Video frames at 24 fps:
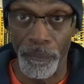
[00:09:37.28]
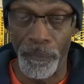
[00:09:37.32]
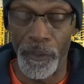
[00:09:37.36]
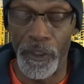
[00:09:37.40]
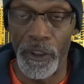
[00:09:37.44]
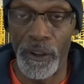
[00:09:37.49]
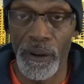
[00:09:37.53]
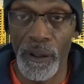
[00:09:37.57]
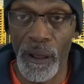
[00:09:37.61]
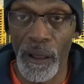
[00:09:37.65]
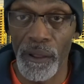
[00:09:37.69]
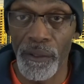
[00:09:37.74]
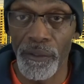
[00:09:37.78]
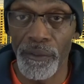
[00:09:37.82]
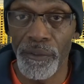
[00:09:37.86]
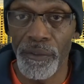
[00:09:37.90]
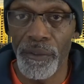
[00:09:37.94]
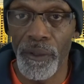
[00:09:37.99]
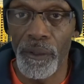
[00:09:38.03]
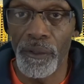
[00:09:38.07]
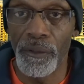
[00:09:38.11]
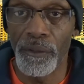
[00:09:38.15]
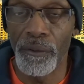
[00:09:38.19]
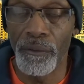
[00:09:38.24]
the United
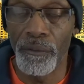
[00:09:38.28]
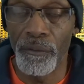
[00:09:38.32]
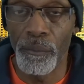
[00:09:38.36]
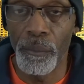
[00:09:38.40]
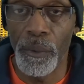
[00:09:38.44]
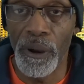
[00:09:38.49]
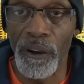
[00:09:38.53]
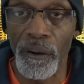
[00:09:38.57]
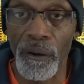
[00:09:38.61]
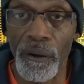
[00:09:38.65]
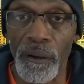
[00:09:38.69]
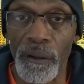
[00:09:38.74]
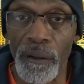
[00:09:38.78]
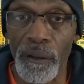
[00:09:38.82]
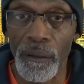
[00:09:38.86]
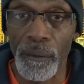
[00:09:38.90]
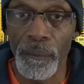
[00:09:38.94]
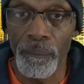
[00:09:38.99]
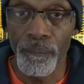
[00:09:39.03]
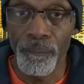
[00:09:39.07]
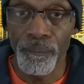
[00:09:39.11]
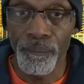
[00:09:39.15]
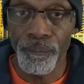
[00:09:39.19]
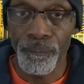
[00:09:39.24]
States of America,
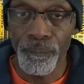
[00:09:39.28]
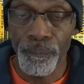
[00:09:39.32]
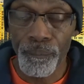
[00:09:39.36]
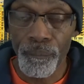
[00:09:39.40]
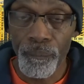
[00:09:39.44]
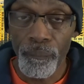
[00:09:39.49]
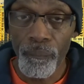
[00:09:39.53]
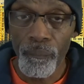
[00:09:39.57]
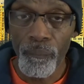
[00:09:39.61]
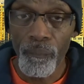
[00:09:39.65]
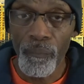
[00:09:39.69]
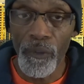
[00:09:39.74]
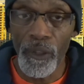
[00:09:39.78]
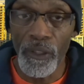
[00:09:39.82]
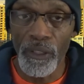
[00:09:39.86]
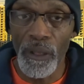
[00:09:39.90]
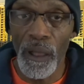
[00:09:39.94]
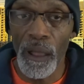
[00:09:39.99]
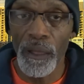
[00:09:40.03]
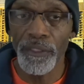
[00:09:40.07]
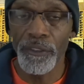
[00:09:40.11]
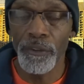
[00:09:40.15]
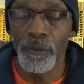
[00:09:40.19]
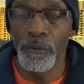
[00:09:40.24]

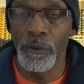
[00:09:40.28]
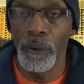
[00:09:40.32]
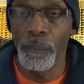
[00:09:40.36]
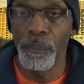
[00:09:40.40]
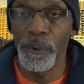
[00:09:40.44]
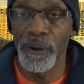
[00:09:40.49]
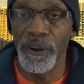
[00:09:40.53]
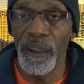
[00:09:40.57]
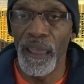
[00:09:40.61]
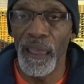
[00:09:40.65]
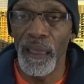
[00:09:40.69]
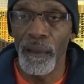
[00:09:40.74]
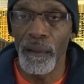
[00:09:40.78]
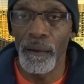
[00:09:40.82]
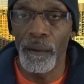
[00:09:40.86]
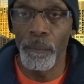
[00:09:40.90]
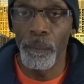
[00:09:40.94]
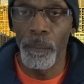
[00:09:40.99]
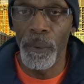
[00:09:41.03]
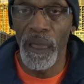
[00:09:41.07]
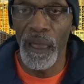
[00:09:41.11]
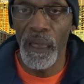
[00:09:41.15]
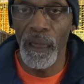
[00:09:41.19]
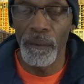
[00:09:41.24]
not to rip it down
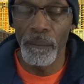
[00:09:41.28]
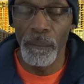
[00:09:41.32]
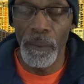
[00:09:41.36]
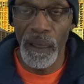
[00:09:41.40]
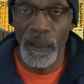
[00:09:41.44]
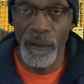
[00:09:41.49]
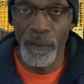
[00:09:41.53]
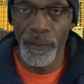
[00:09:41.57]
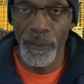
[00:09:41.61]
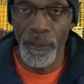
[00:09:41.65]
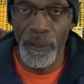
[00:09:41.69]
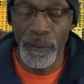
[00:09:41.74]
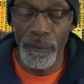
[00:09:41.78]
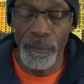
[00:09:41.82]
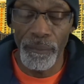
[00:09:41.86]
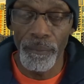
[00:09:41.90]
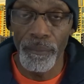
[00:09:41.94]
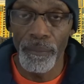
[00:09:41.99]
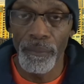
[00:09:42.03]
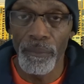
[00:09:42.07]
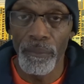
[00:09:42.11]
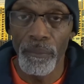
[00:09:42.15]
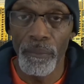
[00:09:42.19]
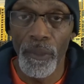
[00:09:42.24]
and badmouth it.
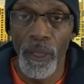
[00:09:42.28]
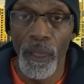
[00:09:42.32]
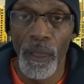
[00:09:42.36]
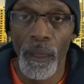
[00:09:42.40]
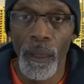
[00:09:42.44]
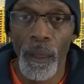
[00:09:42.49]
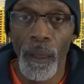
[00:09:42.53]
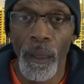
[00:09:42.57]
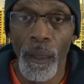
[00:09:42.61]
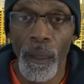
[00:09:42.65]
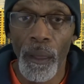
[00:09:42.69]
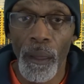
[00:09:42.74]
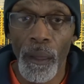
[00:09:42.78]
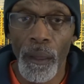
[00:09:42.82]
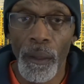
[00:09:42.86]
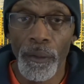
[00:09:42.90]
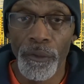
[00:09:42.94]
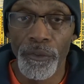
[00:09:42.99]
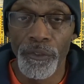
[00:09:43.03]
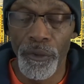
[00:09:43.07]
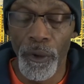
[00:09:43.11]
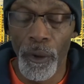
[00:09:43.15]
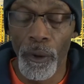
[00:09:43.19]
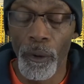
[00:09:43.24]

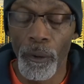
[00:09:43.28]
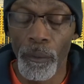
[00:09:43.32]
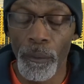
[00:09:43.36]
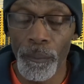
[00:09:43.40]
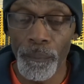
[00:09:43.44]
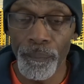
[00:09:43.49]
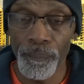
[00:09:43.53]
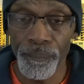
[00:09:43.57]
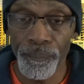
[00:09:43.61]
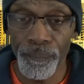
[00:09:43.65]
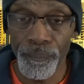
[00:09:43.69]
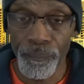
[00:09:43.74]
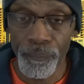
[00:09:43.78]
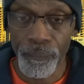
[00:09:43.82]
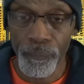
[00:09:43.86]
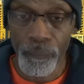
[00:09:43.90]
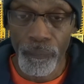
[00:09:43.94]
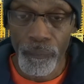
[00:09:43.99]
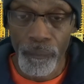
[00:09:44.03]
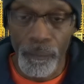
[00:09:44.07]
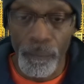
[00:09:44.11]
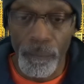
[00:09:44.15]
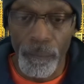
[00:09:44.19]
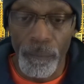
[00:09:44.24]
So,
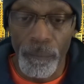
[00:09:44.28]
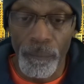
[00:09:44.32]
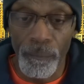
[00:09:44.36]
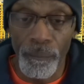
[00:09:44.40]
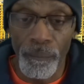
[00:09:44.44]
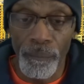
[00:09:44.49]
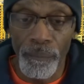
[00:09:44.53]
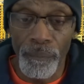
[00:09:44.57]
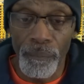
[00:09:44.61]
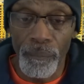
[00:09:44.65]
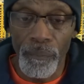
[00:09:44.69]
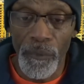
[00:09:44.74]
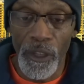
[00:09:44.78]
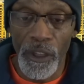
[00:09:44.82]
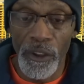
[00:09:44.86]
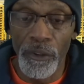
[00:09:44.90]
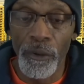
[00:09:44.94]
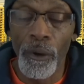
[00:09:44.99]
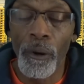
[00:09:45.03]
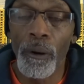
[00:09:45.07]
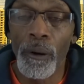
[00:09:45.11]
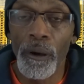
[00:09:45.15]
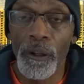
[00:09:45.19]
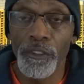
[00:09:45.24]
in
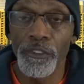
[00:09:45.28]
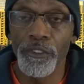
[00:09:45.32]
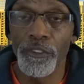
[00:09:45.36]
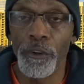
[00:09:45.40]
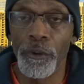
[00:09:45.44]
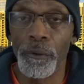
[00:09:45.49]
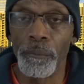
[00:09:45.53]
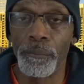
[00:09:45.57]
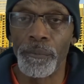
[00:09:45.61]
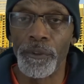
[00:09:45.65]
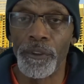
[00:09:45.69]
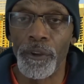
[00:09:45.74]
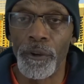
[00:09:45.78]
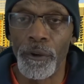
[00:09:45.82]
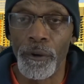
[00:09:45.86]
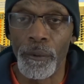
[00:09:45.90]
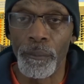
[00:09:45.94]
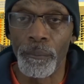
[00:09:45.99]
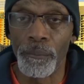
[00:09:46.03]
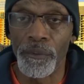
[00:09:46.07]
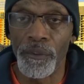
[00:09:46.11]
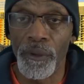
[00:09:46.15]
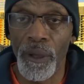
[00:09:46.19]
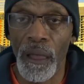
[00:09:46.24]
no uncertain
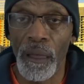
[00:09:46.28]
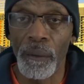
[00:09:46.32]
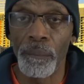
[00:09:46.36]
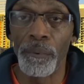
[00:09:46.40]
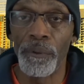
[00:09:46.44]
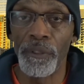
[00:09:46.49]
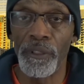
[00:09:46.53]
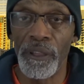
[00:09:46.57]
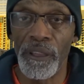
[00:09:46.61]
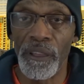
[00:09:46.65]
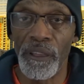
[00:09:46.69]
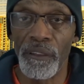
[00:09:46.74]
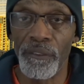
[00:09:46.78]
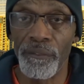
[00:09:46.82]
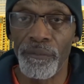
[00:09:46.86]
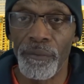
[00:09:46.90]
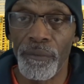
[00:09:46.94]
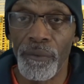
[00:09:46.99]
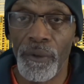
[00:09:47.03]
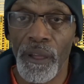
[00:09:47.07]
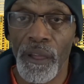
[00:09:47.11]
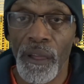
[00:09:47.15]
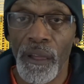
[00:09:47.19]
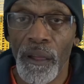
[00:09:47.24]
terms, I believe
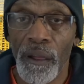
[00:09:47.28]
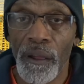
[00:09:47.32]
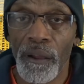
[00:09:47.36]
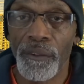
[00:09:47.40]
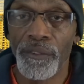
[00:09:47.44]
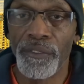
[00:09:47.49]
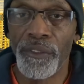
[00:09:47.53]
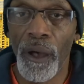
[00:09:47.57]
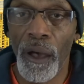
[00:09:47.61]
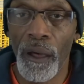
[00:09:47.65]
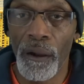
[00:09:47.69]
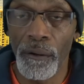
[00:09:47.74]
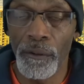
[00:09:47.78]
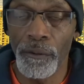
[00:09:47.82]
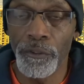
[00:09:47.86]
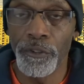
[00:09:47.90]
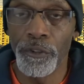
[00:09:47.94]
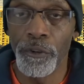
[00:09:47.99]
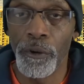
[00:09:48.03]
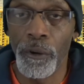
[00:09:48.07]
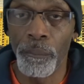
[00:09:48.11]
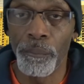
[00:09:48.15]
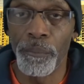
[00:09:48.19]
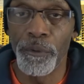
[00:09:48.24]
Donald
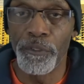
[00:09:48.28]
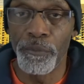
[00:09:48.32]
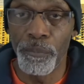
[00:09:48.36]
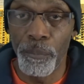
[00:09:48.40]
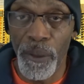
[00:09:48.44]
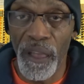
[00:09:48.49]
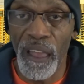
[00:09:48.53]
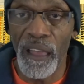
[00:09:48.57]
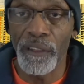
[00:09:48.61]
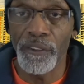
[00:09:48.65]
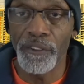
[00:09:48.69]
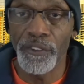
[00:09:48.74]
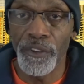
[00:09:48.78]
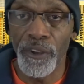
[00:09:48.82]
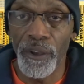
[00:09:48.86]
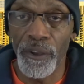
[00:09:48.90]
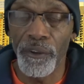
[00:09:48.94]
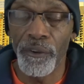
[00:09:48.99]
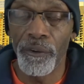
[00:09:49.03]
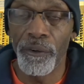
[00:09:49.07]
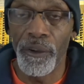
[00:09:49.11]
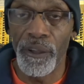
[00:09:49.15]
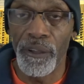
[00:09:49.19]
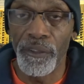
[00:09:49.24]
Trump is batshit
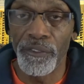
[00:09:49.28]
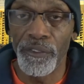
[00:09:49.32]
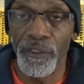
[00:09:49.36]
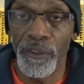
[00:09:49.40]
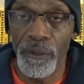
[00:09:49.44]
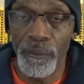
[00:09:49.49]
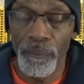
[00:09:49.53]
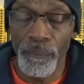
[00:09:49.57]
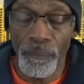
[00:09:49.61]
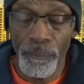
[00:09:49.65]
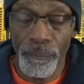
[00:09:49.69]
crazy.